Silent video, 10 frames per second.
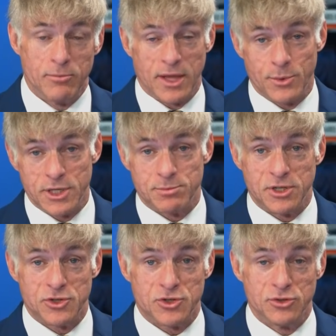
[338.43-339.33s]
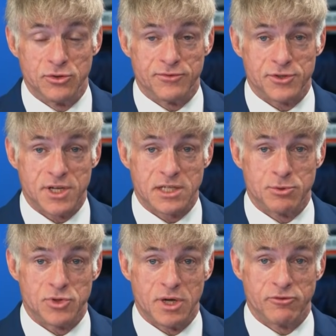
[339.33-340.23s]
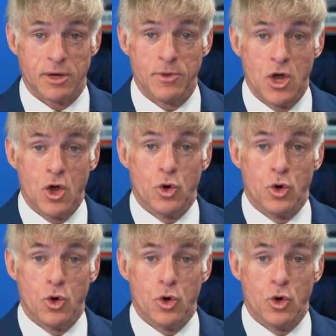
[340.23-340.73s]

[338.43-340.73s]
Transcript: who, by the way, is being sued for sex abuse cover up,